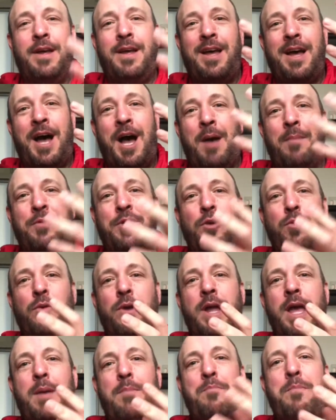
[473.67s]
So you want
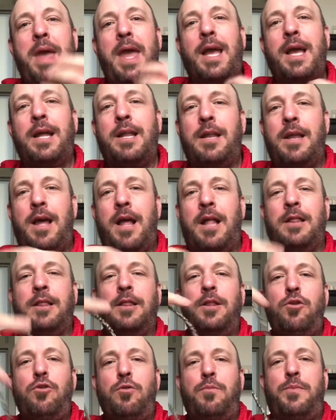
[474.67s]
to make a
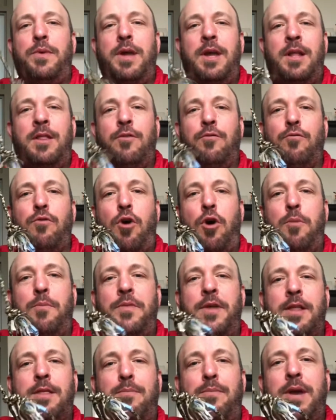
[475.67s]
loop in the rope
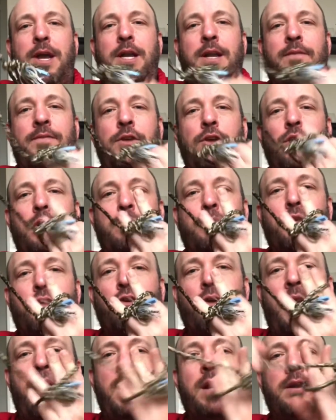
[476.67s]
that's big enough that you can put your
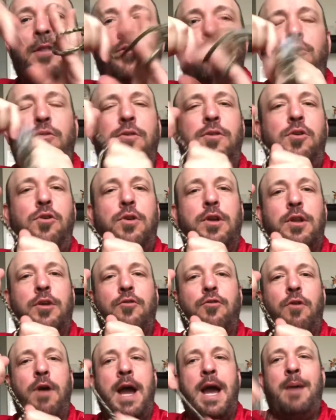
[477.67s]
hand through so you could
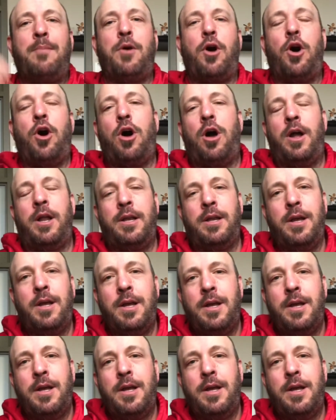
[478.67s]
grab on